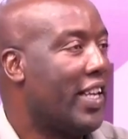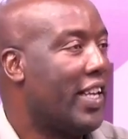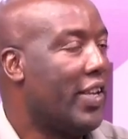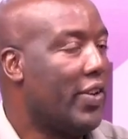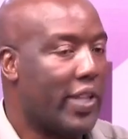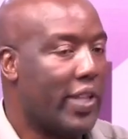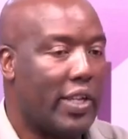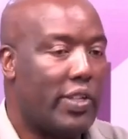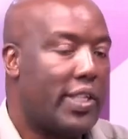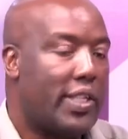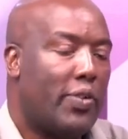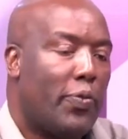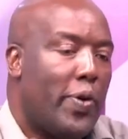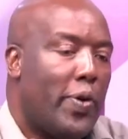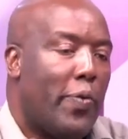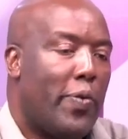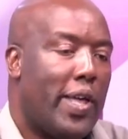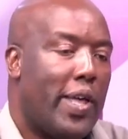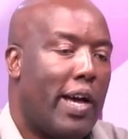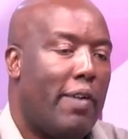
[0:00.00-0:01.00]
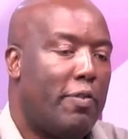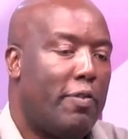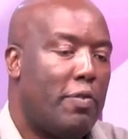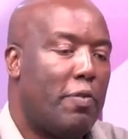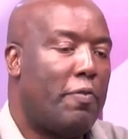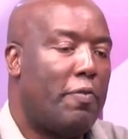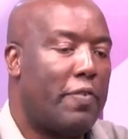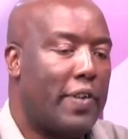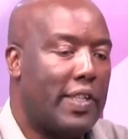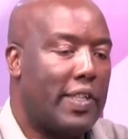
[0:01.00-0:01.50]
We have
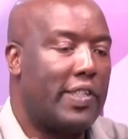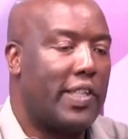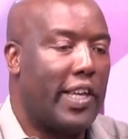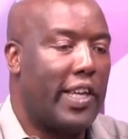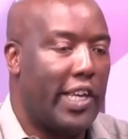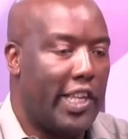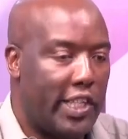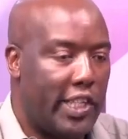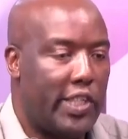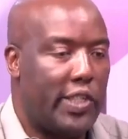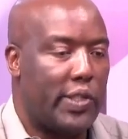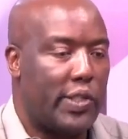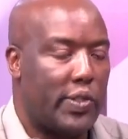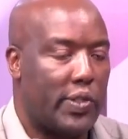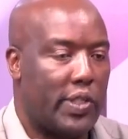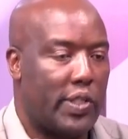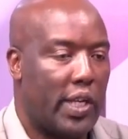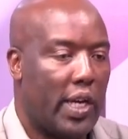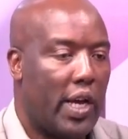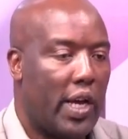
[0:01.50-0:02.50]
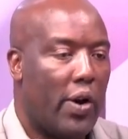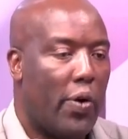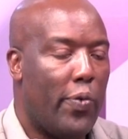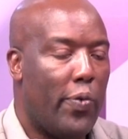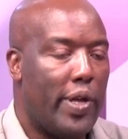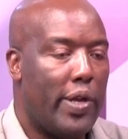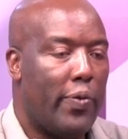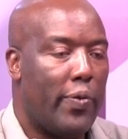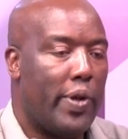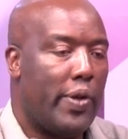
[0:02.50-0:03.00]
to face the issues.
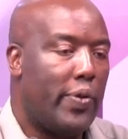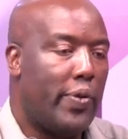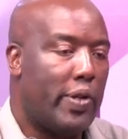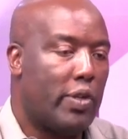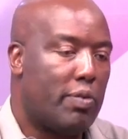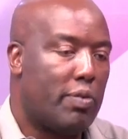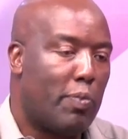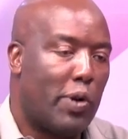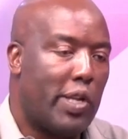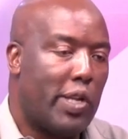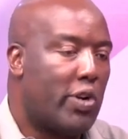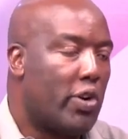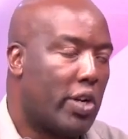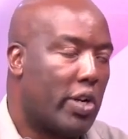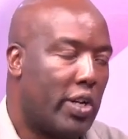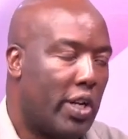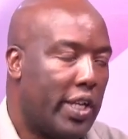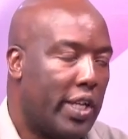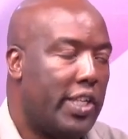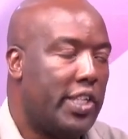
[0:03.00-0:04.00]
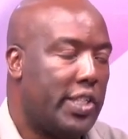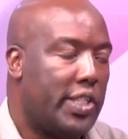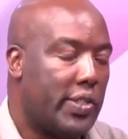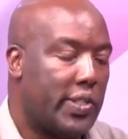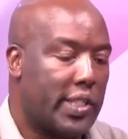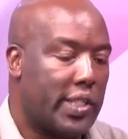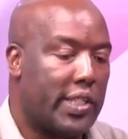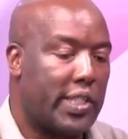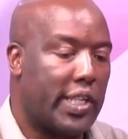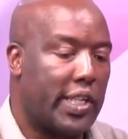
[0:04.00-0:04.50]
We don't mollycoddle
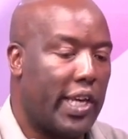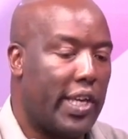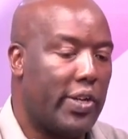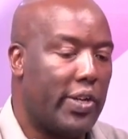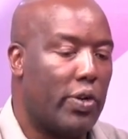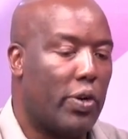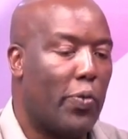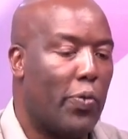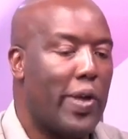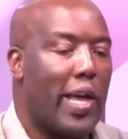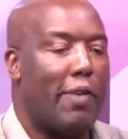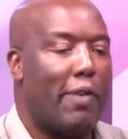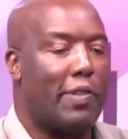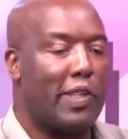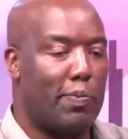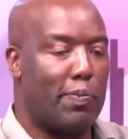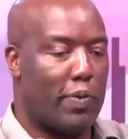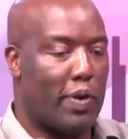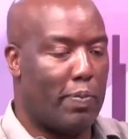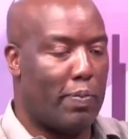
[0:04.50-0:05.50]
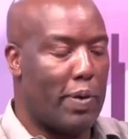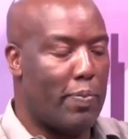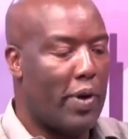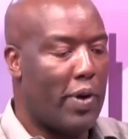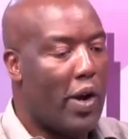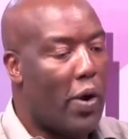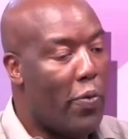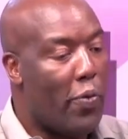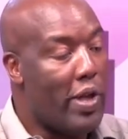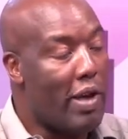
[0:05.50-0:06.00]
issues and say, we have this problem.
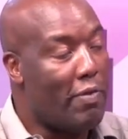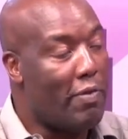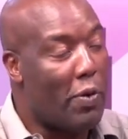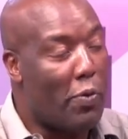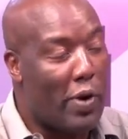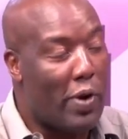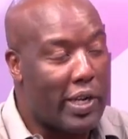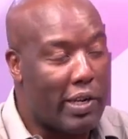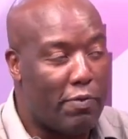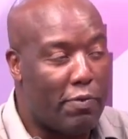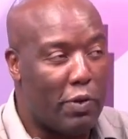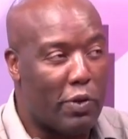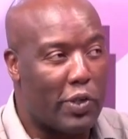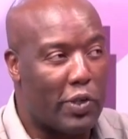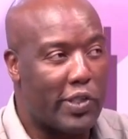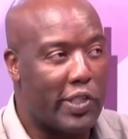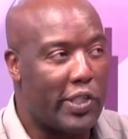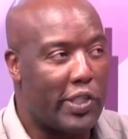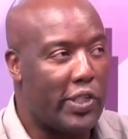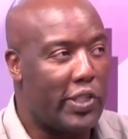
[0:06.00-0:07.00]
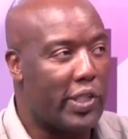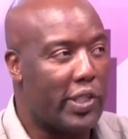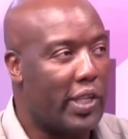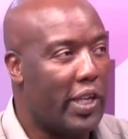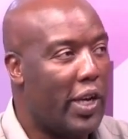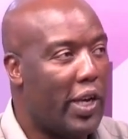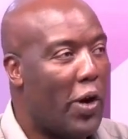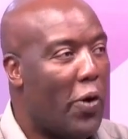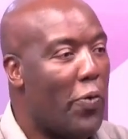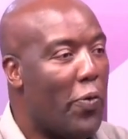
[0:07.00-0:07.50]
We have a wonderful
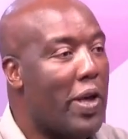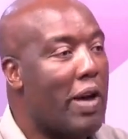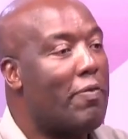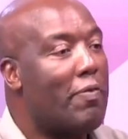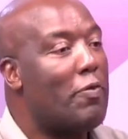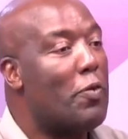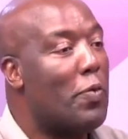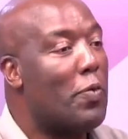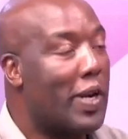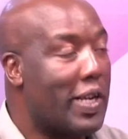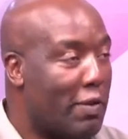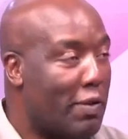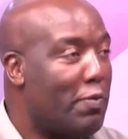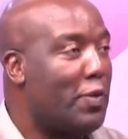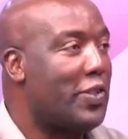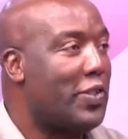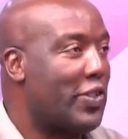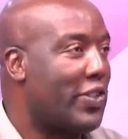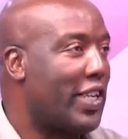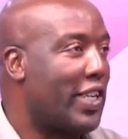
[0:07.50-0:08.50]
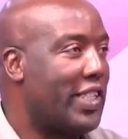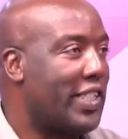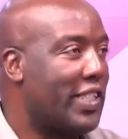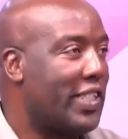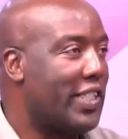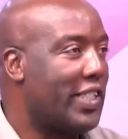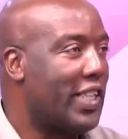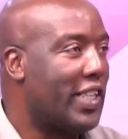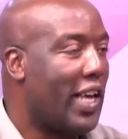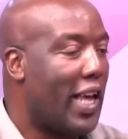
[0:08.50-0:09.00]
constitution, we have wonderful
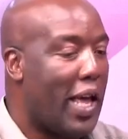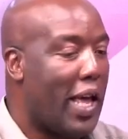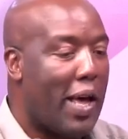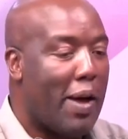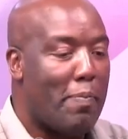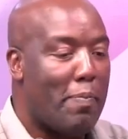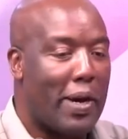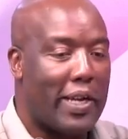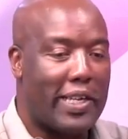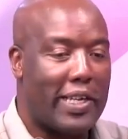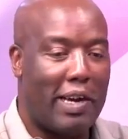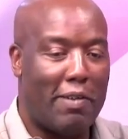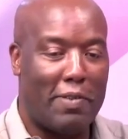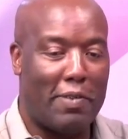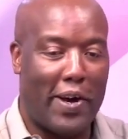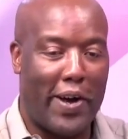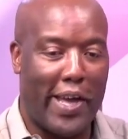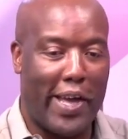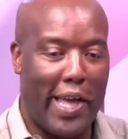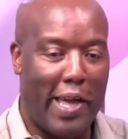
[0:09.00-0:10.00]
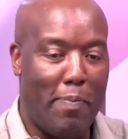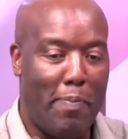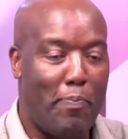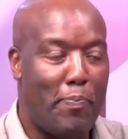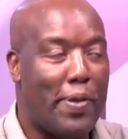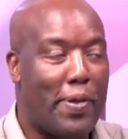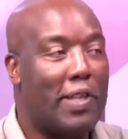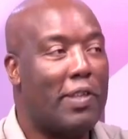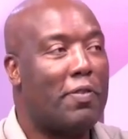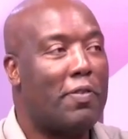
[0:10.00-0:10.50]
structures, but have our
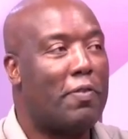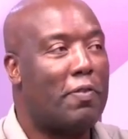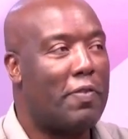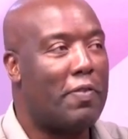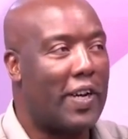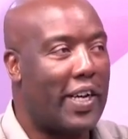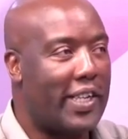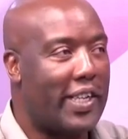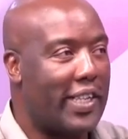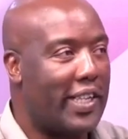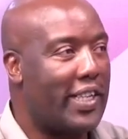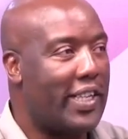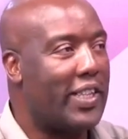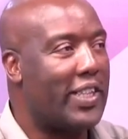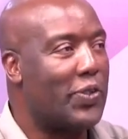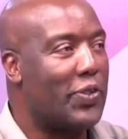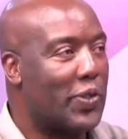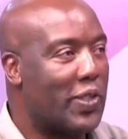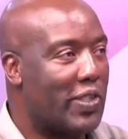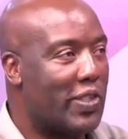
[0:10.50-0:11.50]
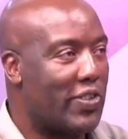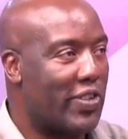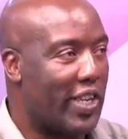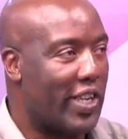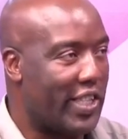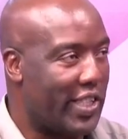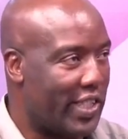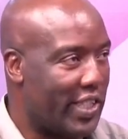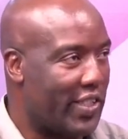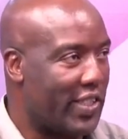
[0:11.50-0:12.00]
MPs funded those
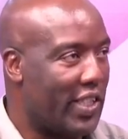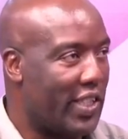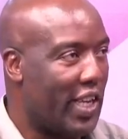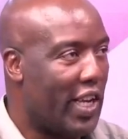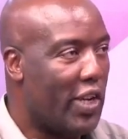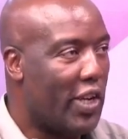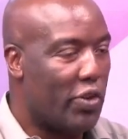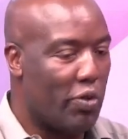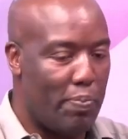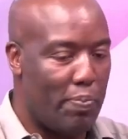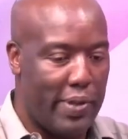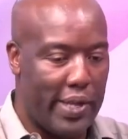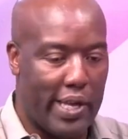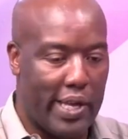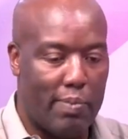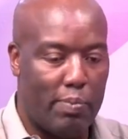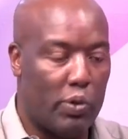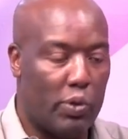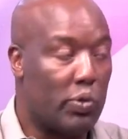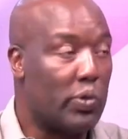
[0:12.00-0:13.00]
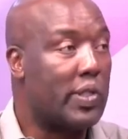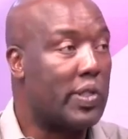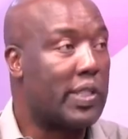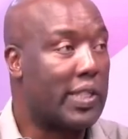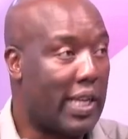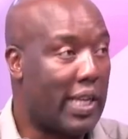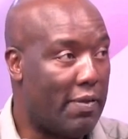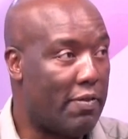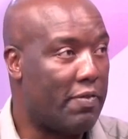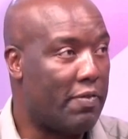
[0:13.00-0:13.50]
structures to be able to
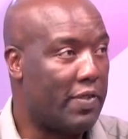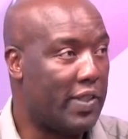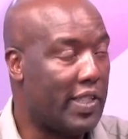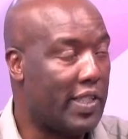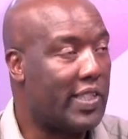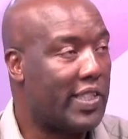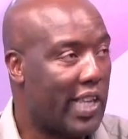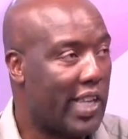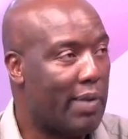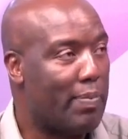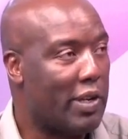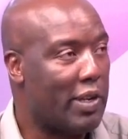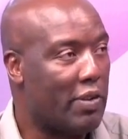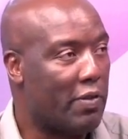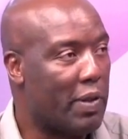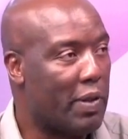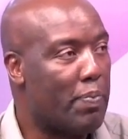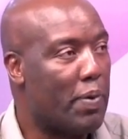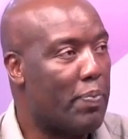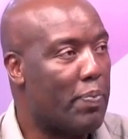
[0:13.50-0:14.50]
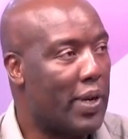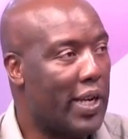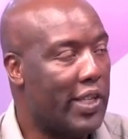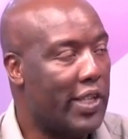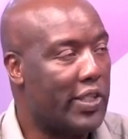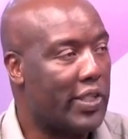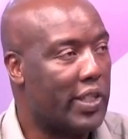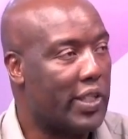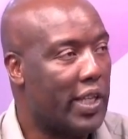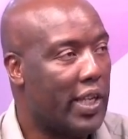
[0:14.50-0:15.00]
serve this segment of the
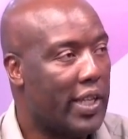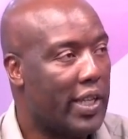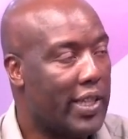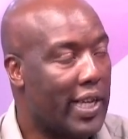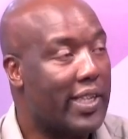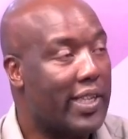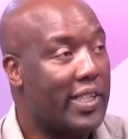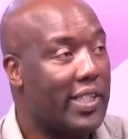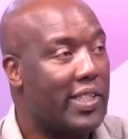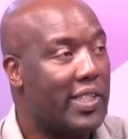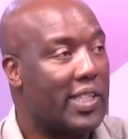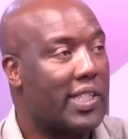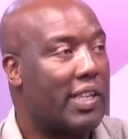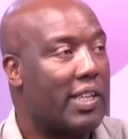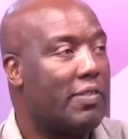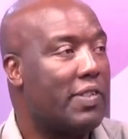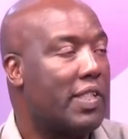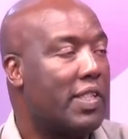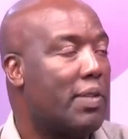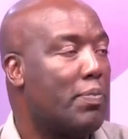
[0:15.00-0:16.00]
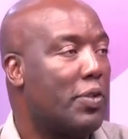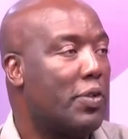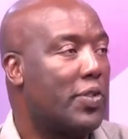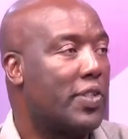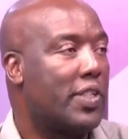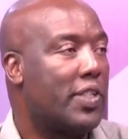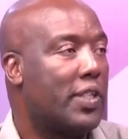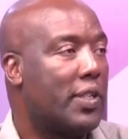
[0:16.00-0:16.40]
population that needs the services the most?